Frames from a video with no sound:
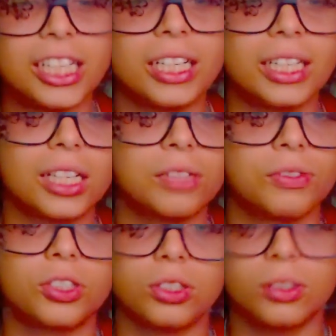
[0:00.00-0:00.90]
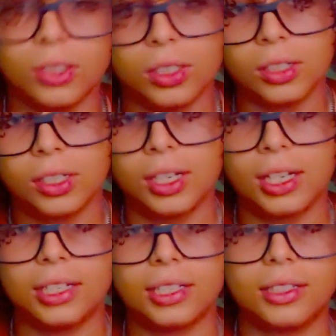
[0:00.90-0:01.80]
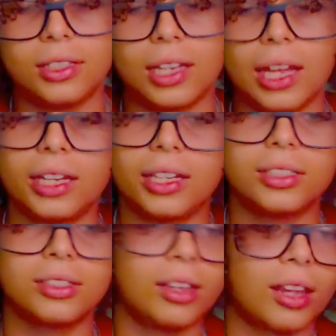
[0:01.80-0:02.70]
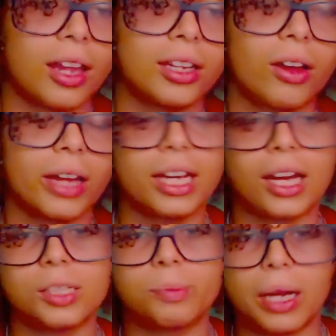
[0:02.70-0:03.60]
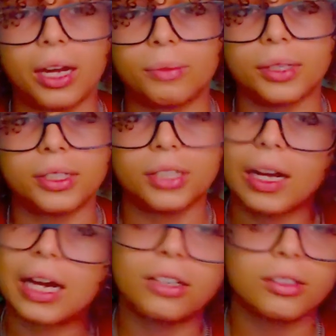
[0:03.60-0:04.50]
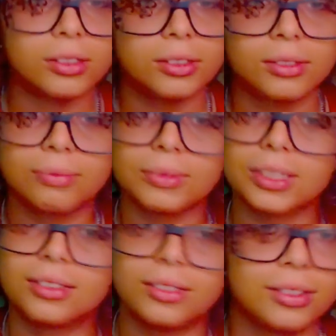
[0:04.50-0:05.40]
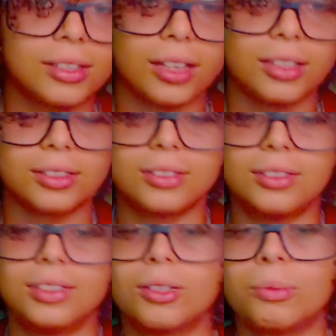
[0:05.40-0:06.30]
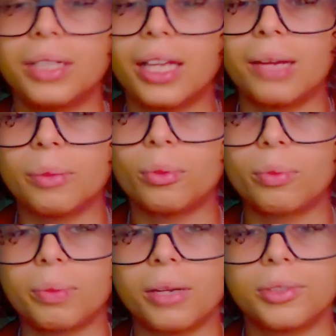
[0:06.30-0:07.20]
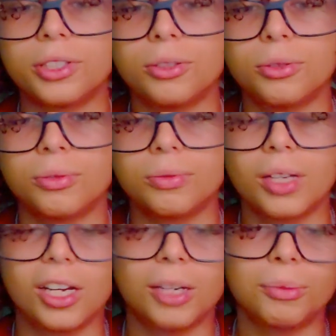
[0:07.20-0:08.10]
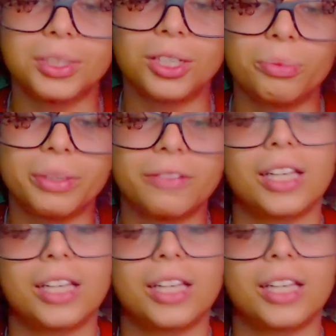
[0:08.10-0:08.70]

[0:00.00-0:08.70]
checked. That's for sure. Like a lot of y'all ain't got a spine, bro. Y'all gotta like don't be letting people play with you, but don't be